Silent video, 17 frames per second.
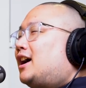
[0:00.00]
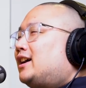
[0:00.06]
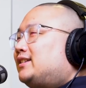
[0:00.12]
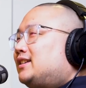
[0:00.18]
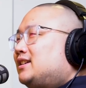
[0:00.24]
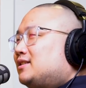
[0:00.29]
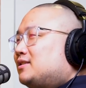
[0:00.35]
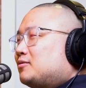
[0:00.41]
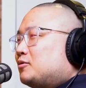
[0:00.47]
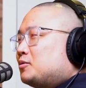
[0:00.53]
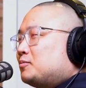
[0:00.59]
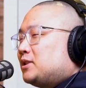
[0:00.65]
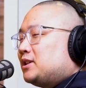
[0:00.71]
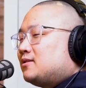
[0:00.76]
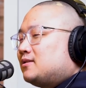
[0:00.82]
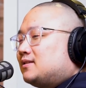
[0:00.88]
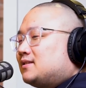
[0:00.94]
I think it
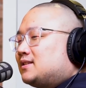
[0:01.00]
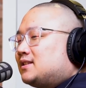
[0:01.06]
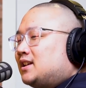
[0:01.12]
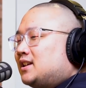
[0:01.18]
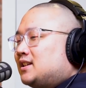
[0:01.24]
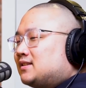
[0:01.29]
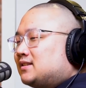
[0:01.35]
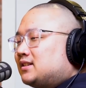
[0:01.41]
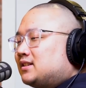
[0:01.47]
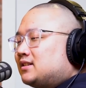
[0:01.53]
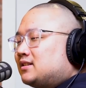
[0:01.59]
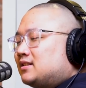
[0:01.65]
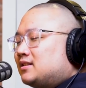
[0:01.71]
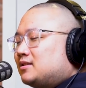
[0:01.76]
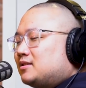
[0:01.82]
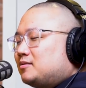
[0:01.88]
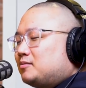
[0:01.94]
would be good to say is
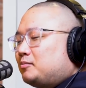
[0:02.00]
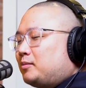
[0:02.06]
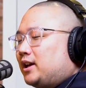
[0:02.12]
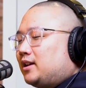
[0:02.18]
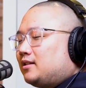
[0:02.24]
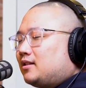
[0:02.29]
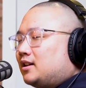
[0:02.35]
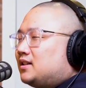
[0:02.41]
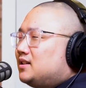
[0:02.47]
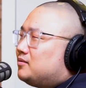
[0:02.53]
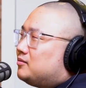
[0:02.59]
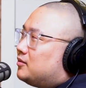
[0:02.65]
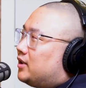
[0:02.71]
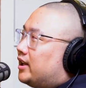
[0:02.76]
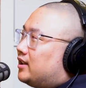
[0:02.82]
I think